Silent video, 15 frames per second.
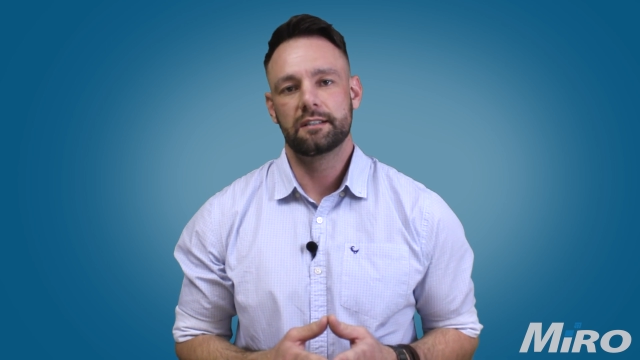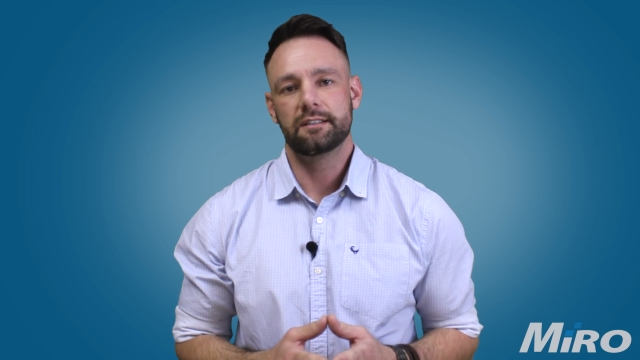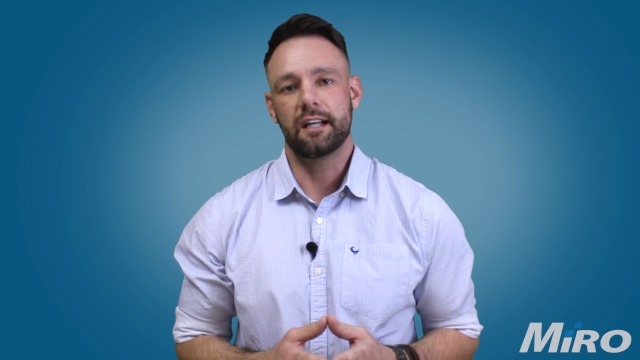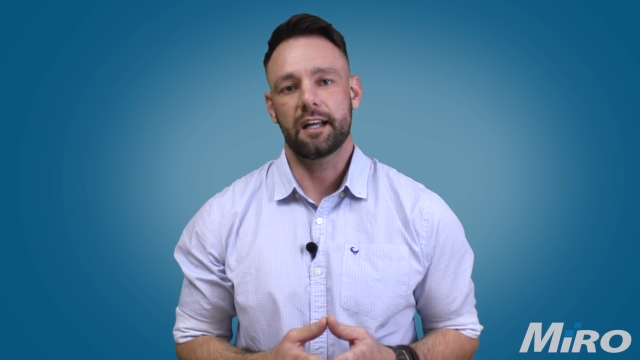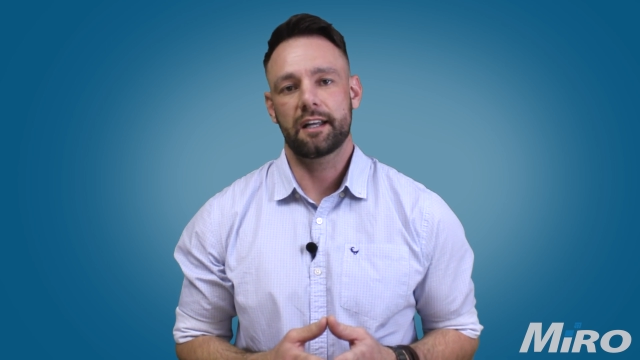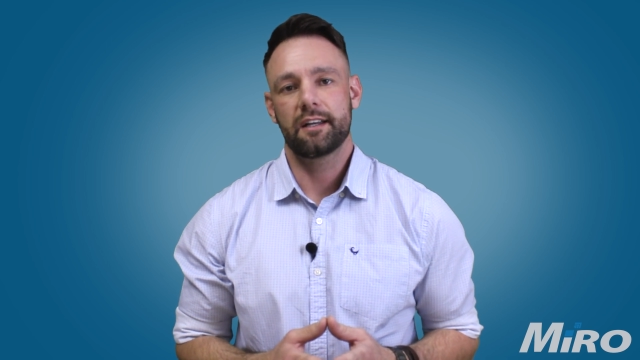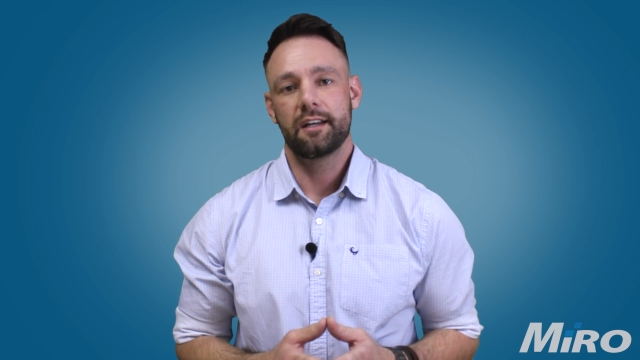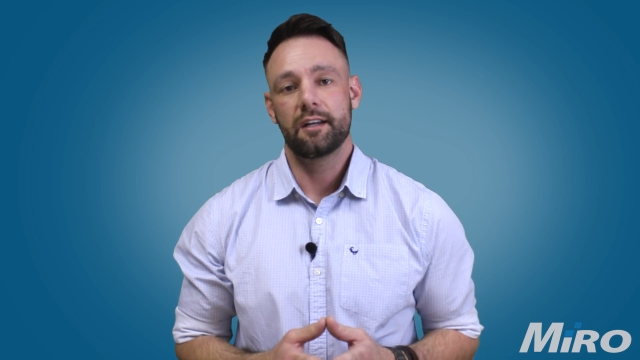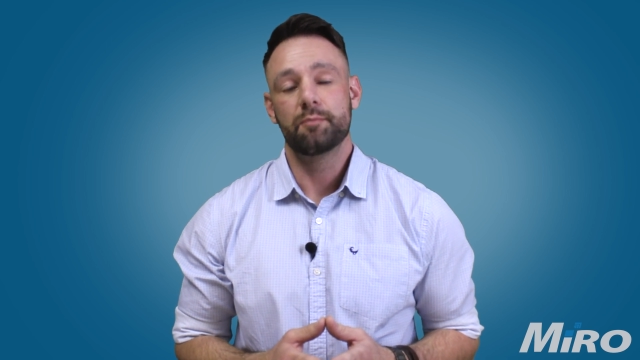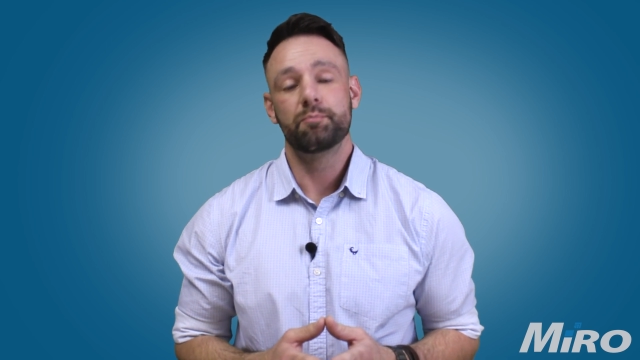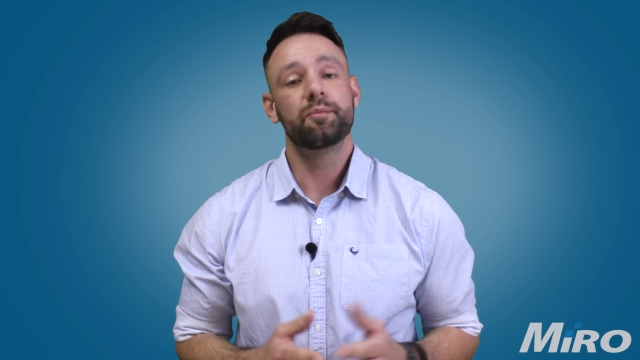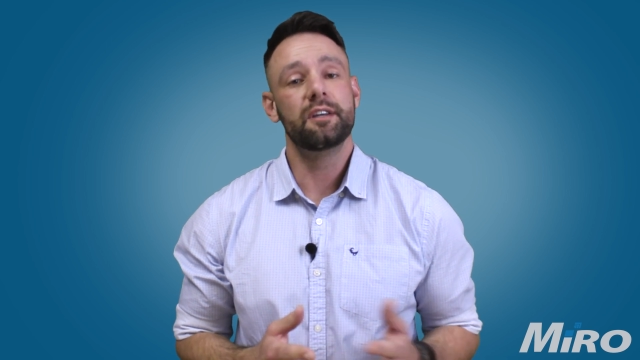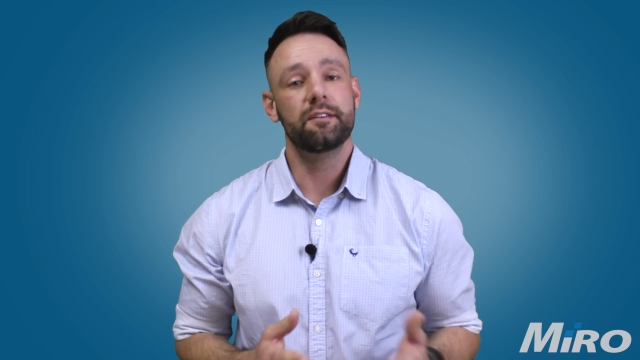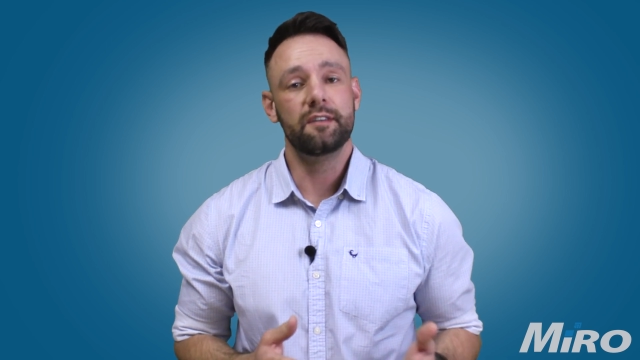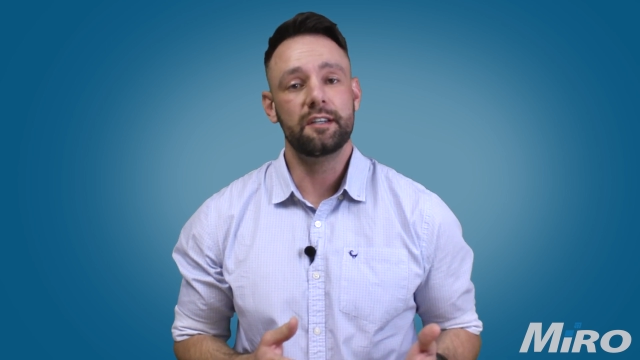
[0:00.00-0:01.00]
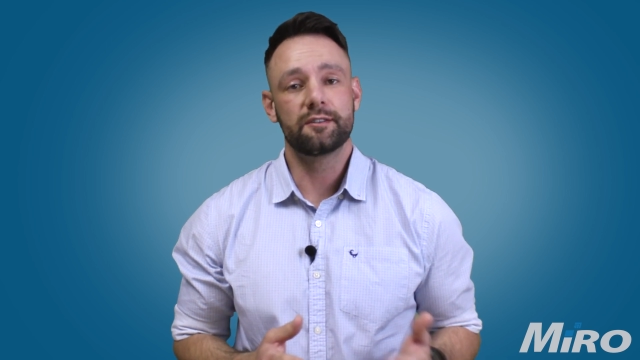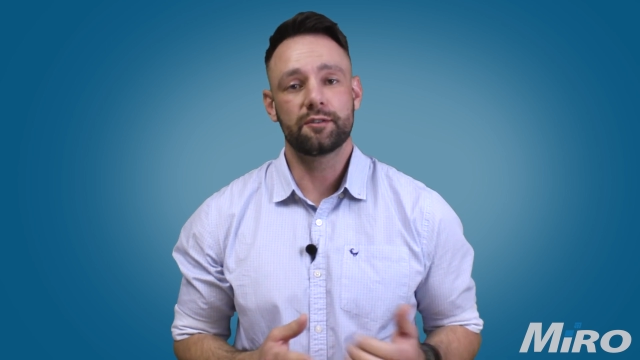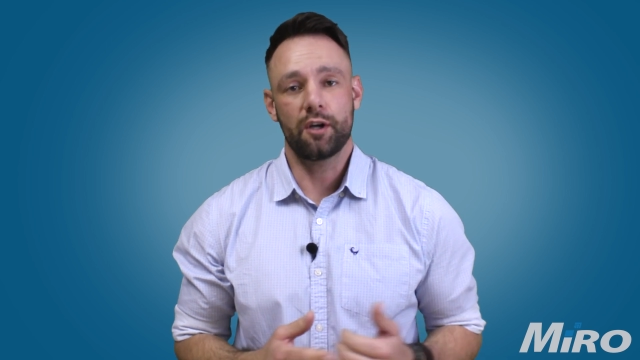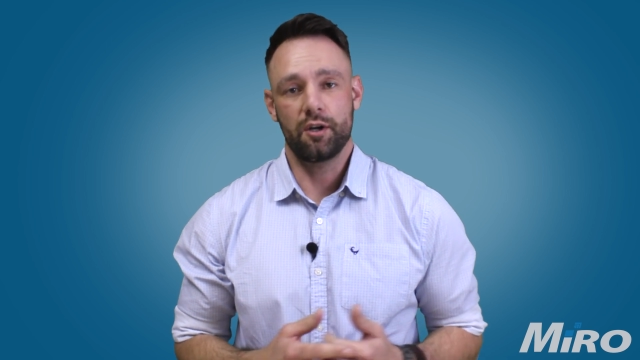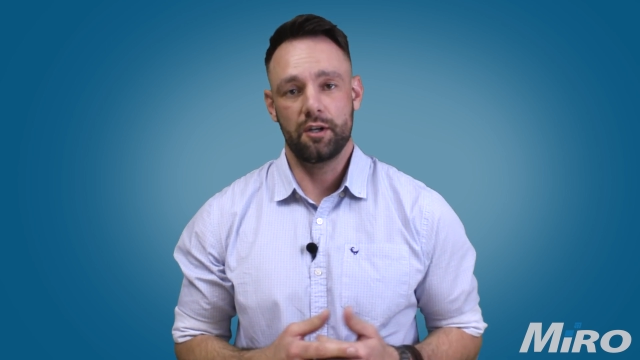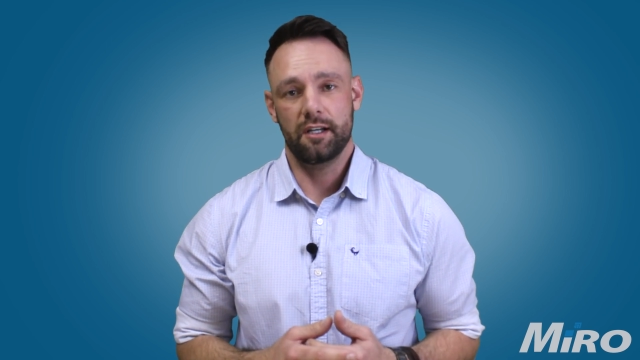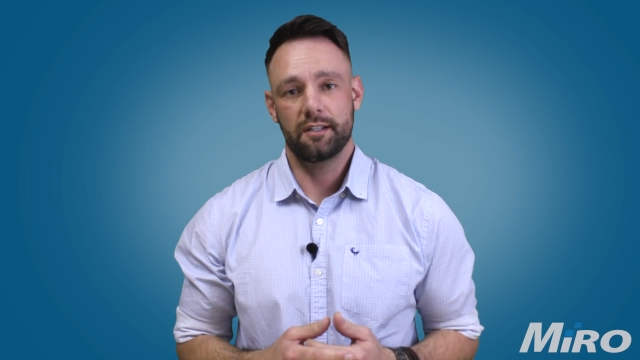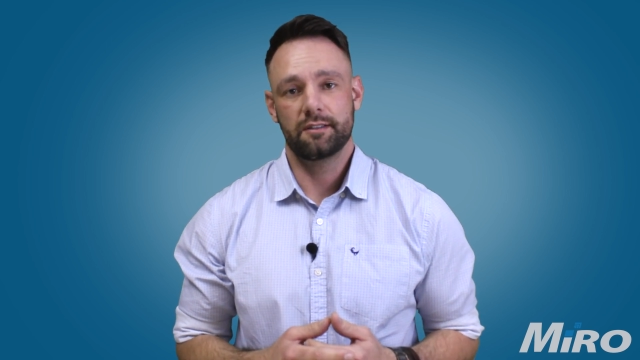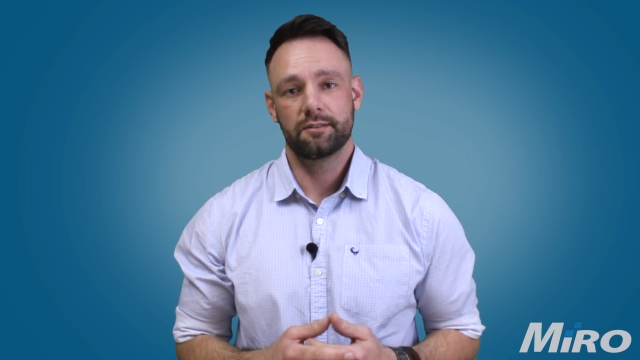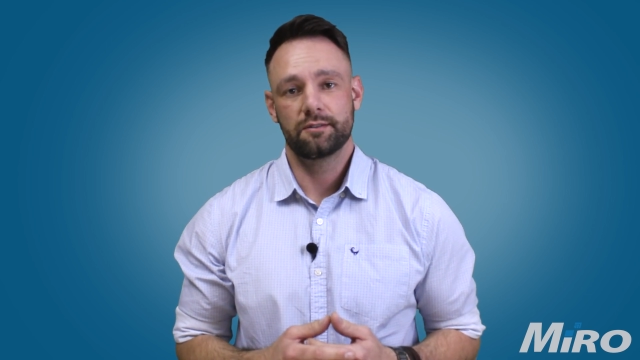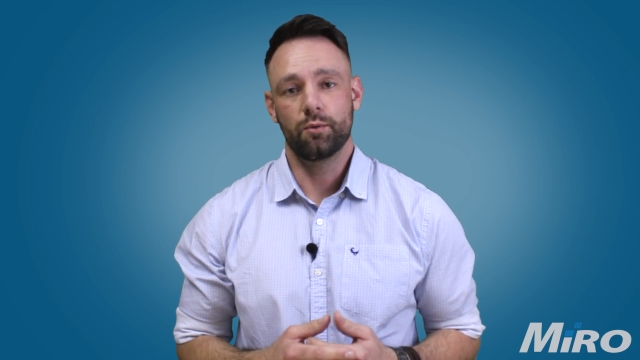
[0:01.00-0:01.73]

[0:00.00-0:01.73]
like PV solar,